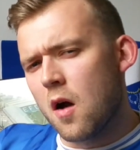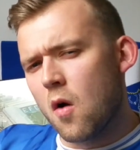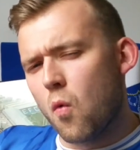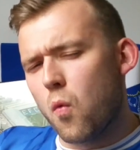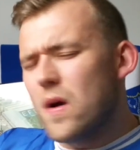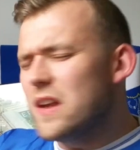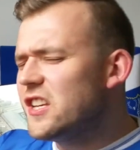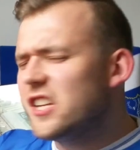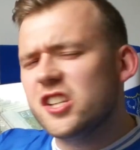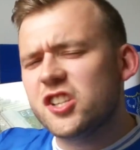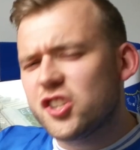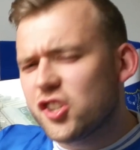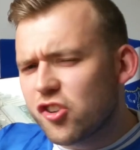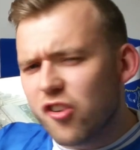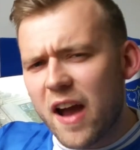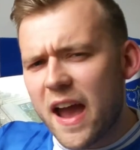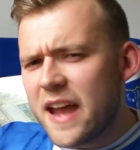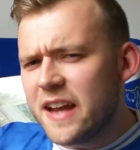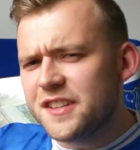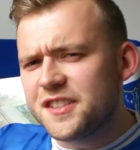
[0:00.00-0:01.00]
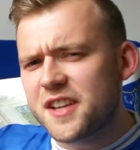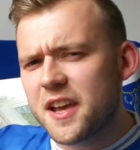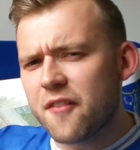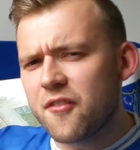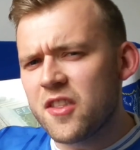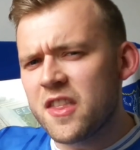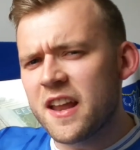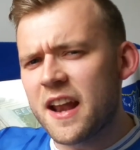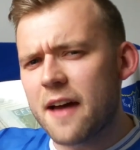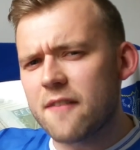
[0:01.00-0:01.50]
which is strange
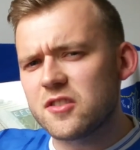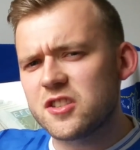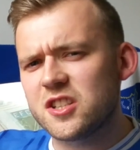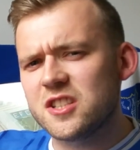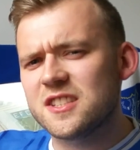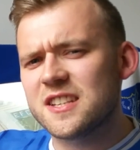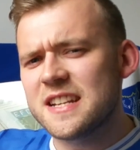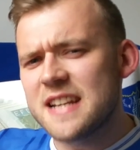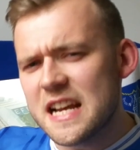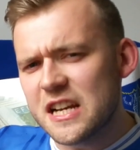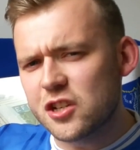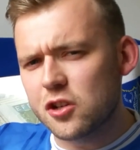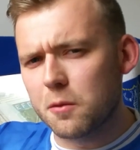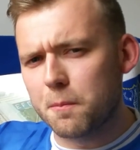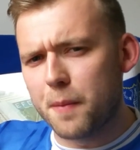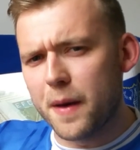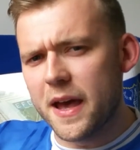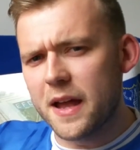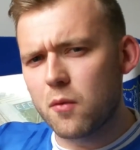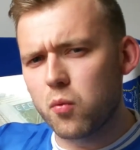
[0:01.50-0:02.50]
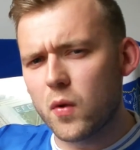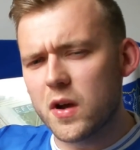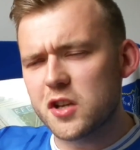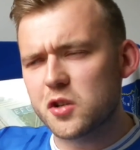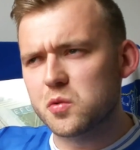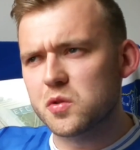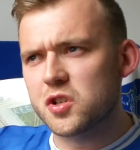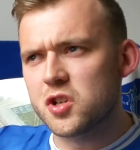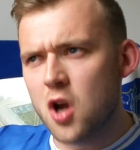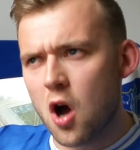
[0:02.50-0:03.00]
given that Everton's initial bid, which
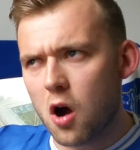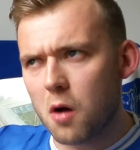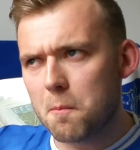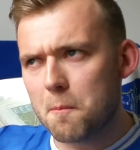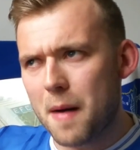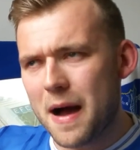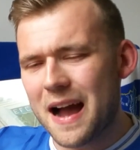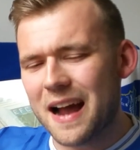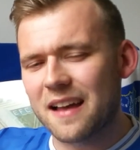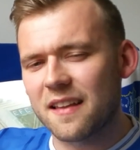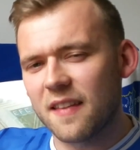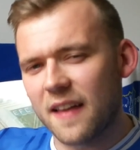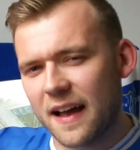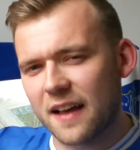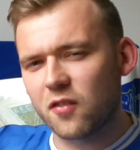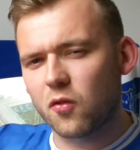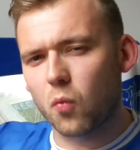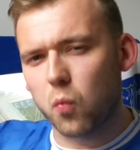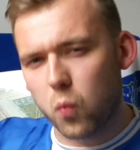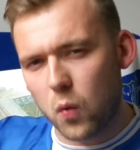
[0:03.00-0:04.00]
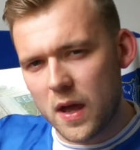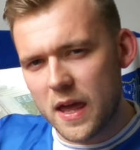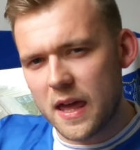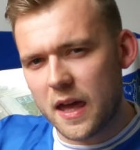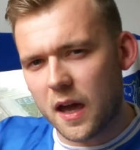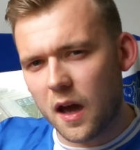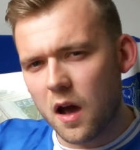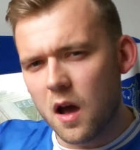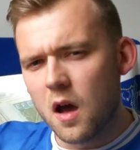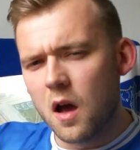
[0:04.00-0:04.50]
was knocked back last
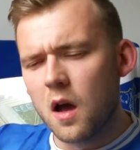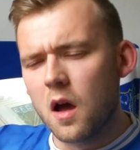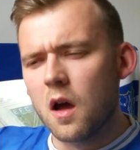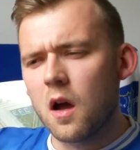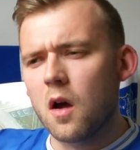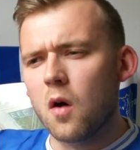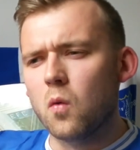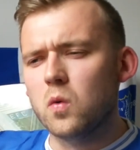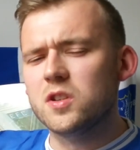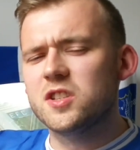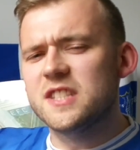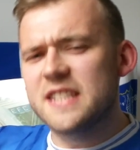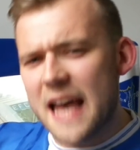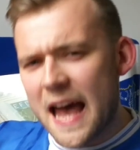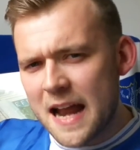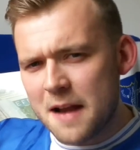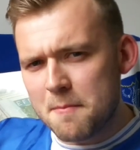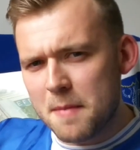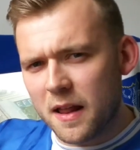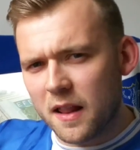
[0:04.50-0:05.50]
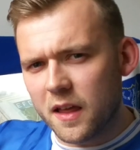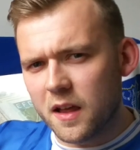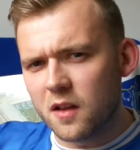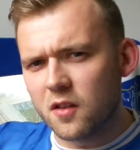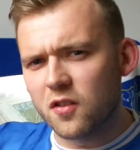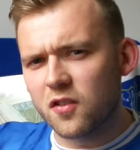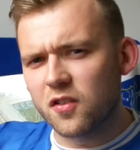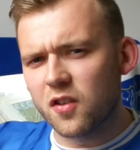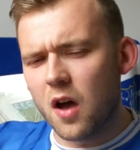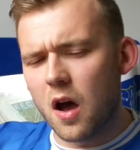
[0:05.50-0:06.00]
week, was £10 million.
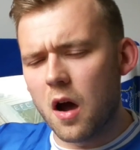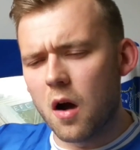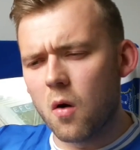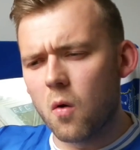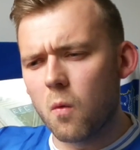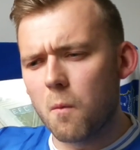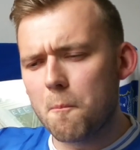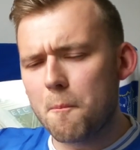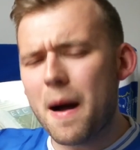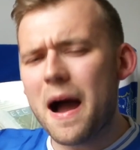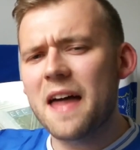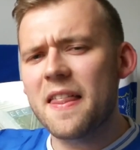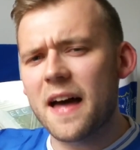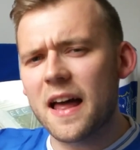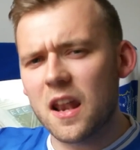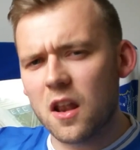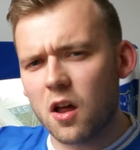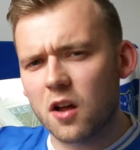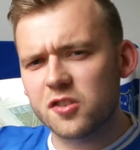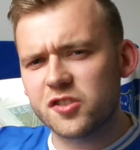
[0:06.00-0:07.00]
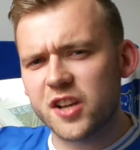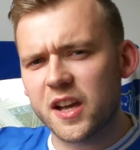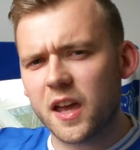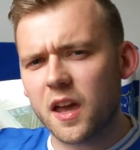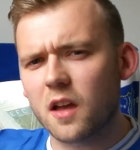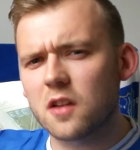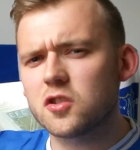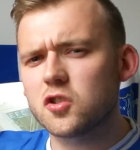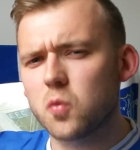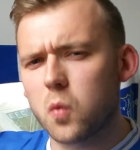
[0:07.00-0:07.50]
So by that
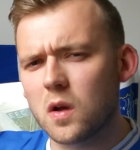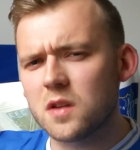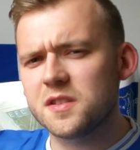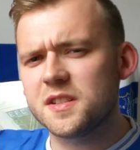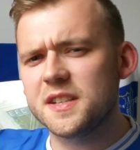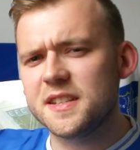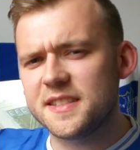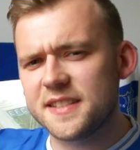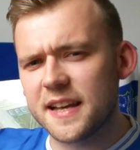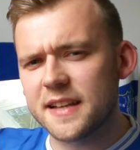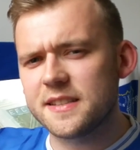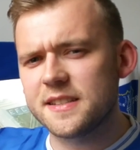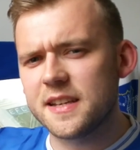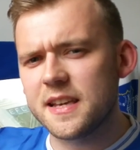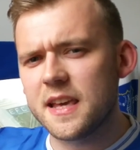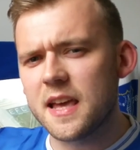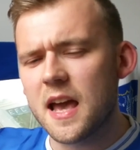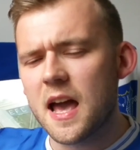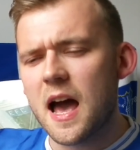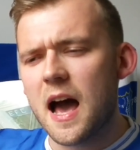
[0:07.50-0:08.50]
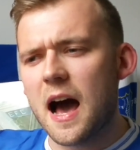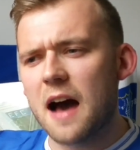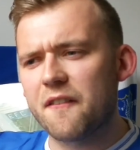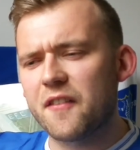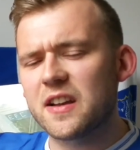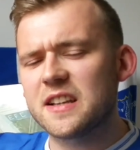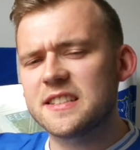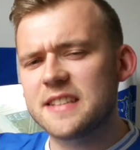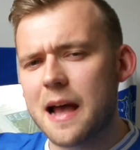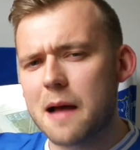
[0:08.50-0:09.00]
logic, Swansea City have
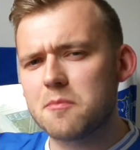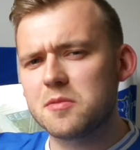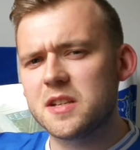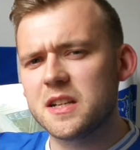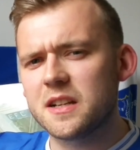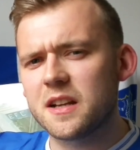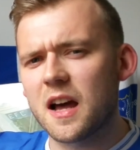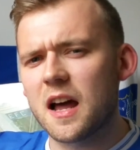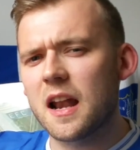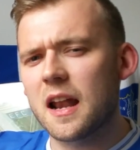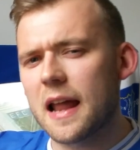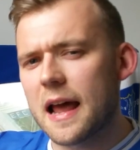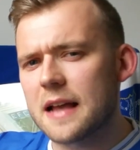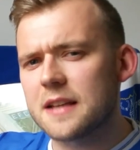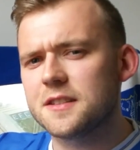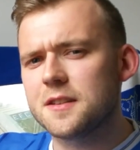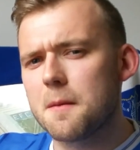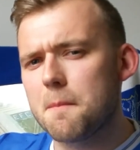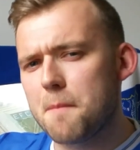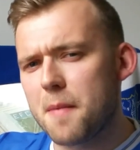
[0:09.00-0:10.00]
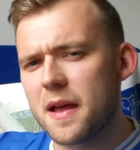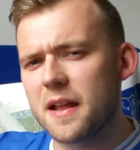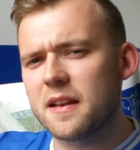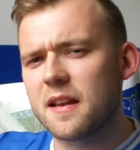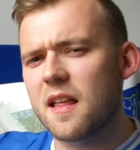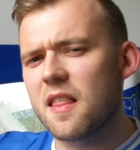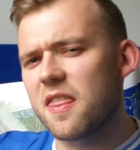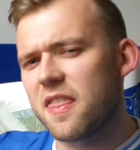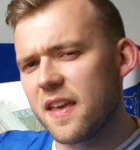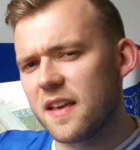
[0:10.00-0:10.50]
accepted a lesser
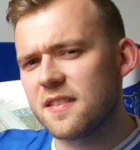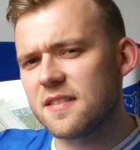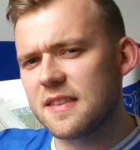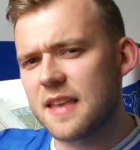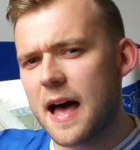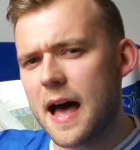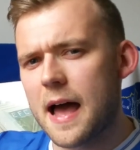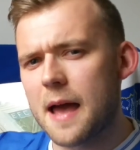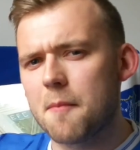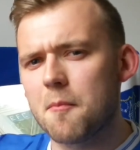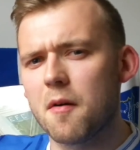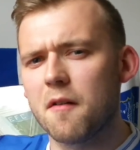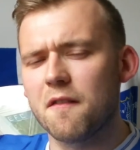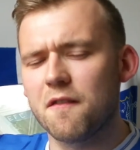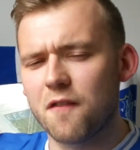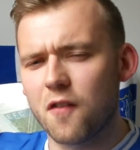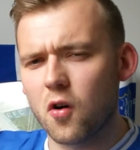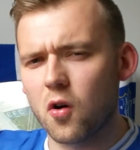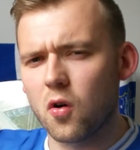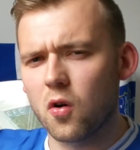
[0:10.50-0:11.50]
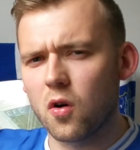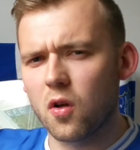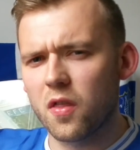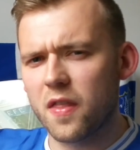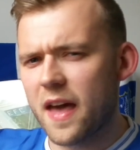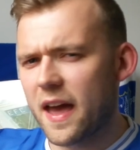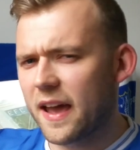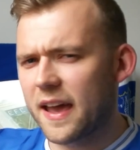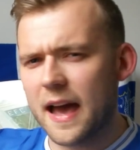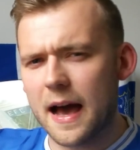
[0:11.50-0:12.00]
bid this time for
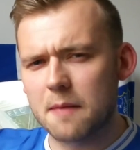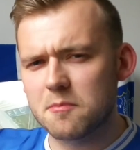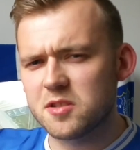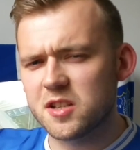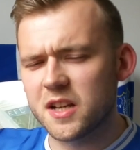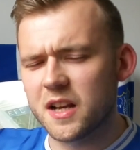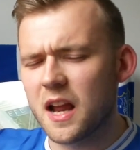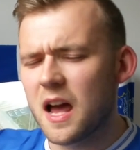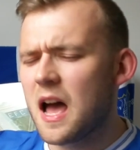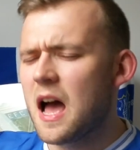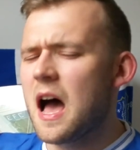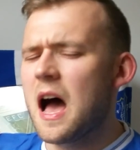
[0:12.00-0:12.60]
their captain.